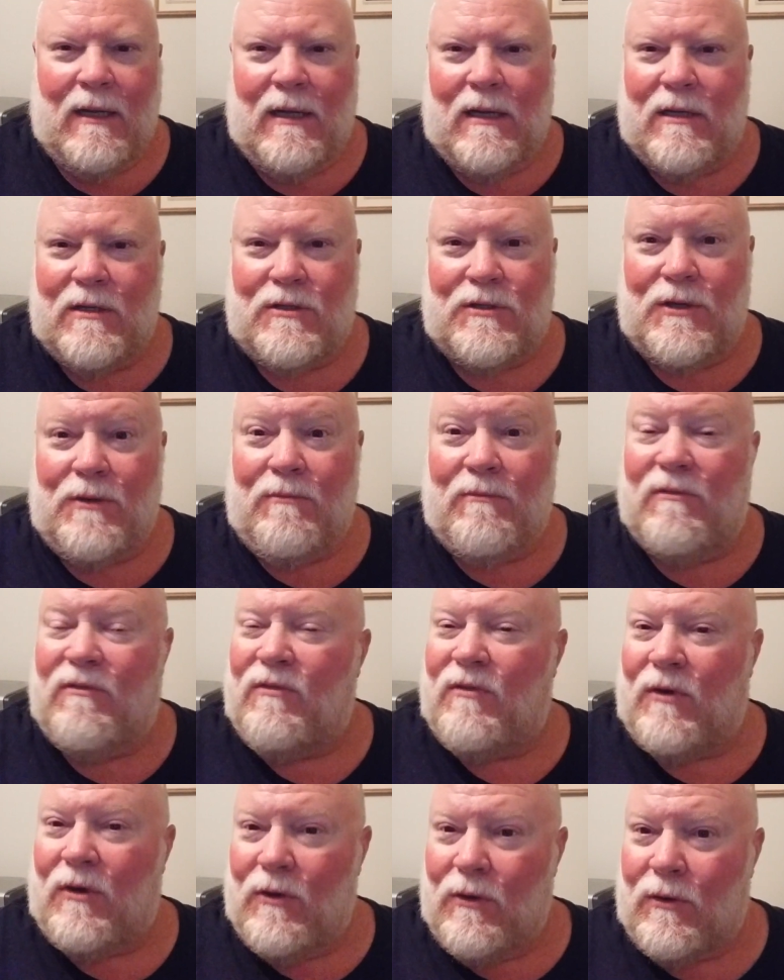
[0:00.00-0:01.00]
A zoom
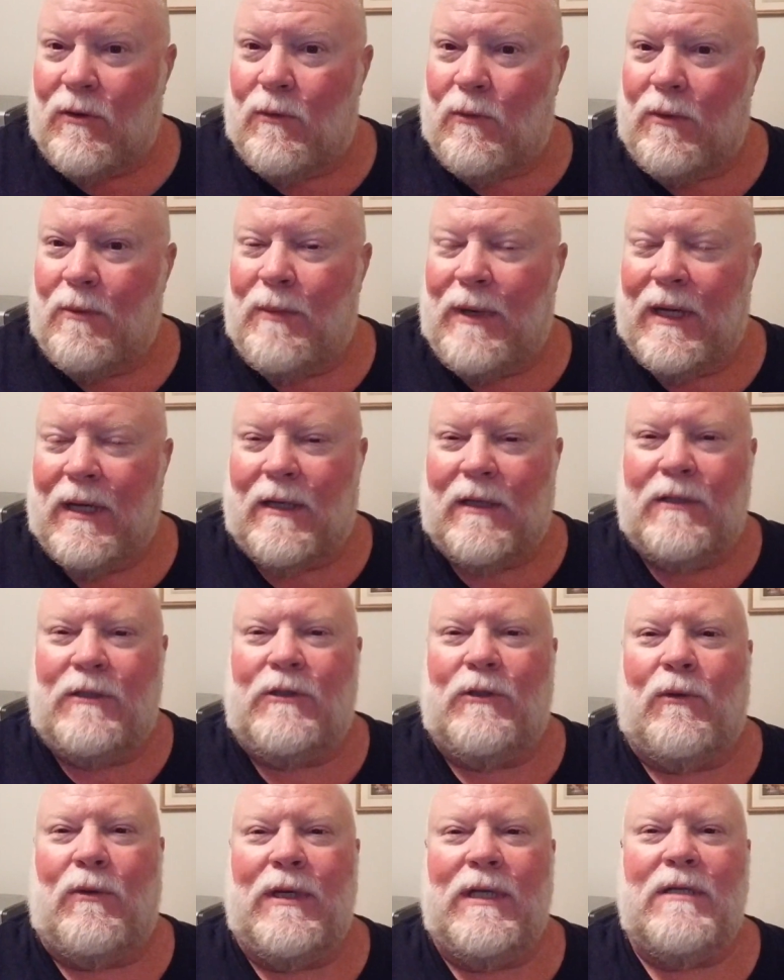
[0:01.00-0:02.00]
fluke would be a good
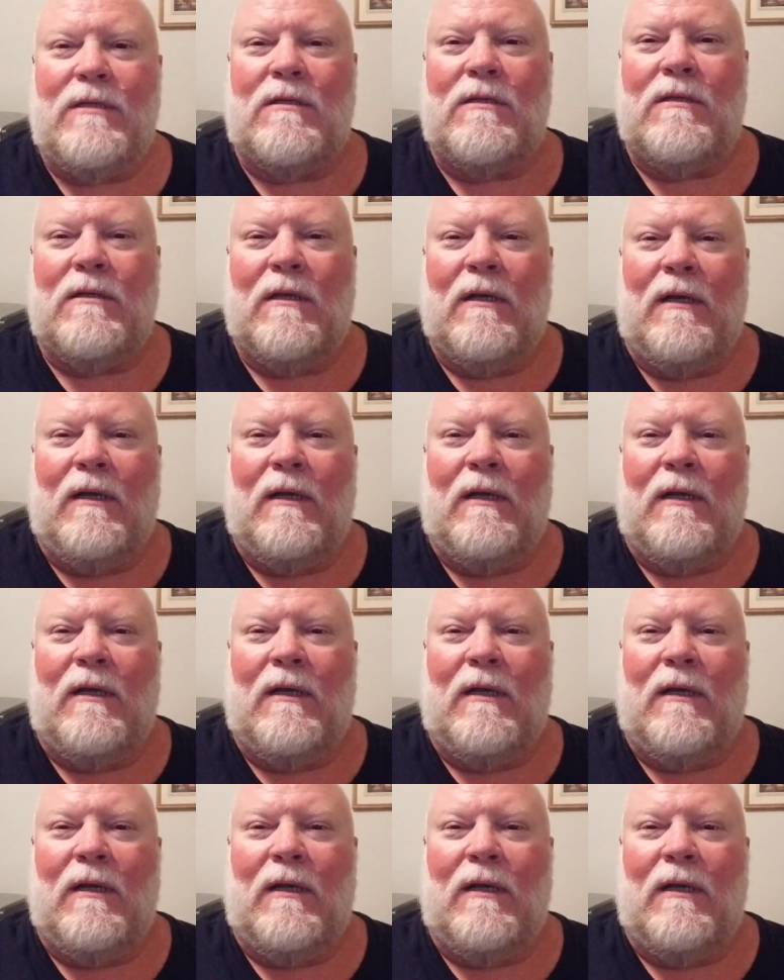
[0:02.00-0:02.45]
choice.